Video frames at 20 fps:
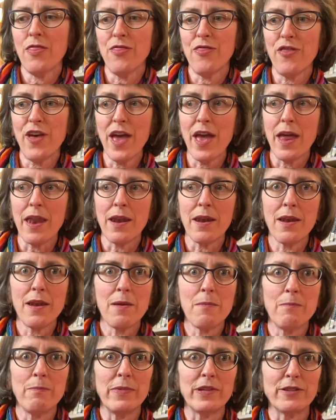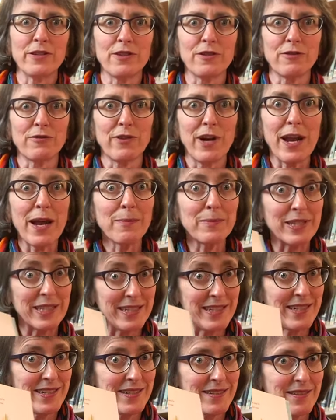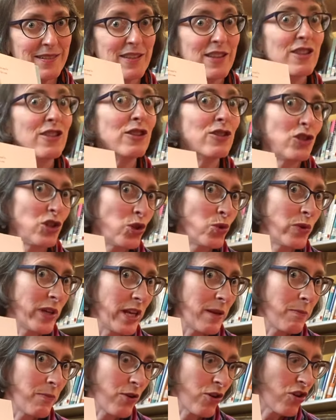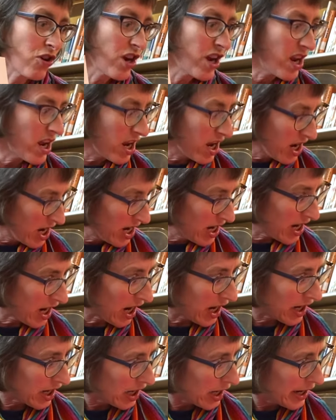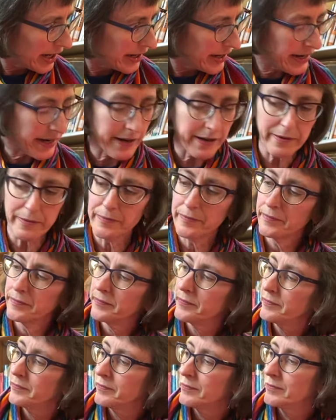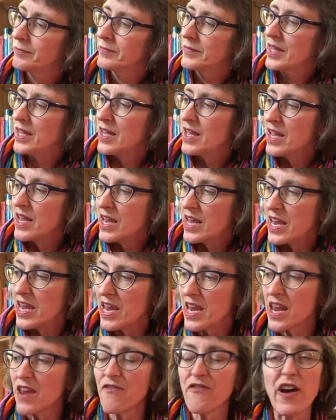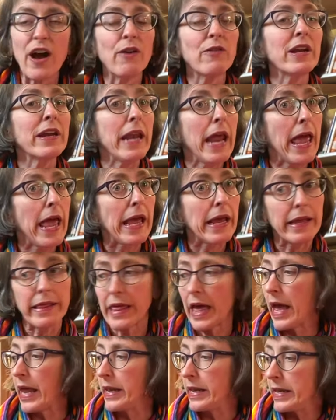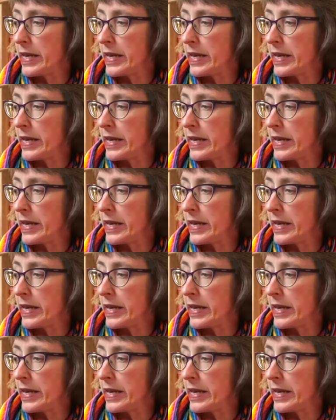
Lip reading: Then Mr. Gramsy, the zookeeper, he he got an idea. He found an egg that